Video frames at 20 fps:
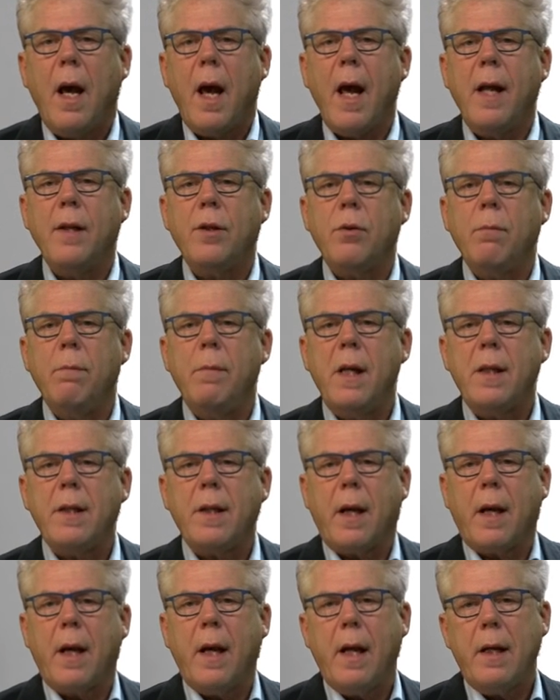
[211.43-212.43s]
and to
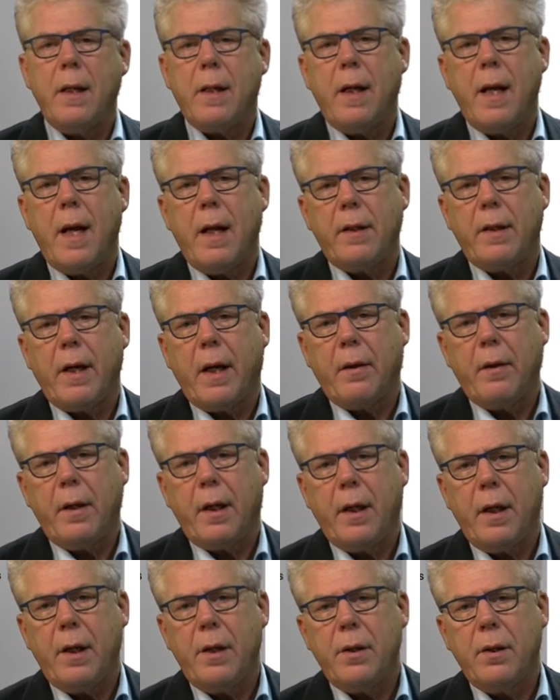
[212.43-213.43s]
mitigate land
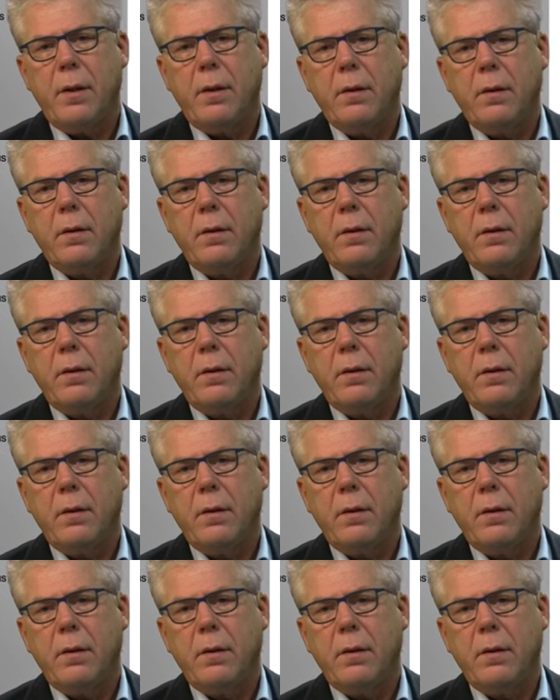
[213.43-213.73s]
degradation.